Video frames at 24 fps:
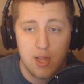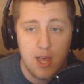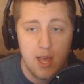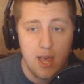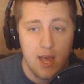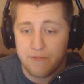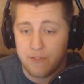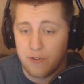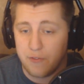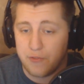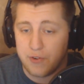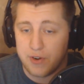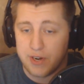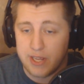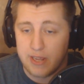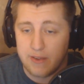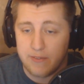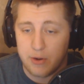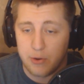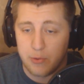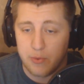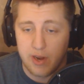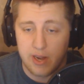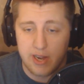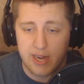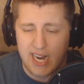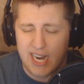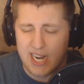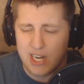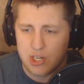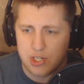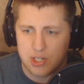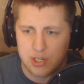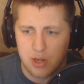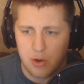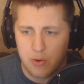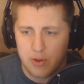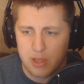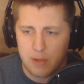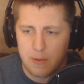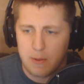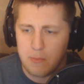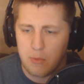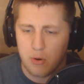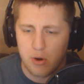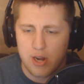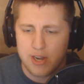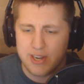Feel free to give it a read. Kind of just go a
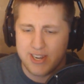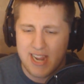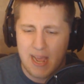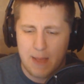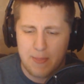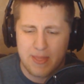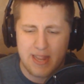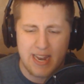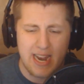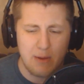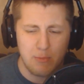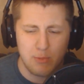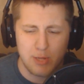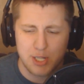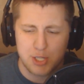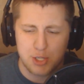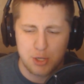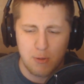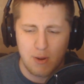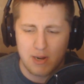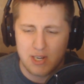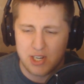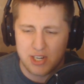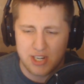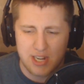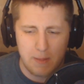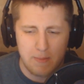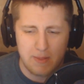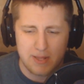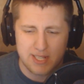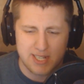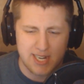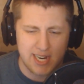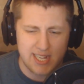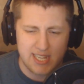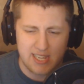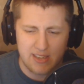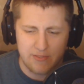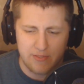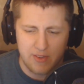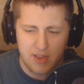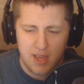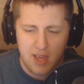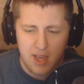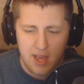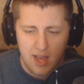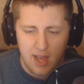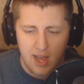little bit more in depth, not really too much in depth, but just kind of
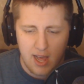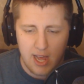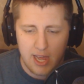give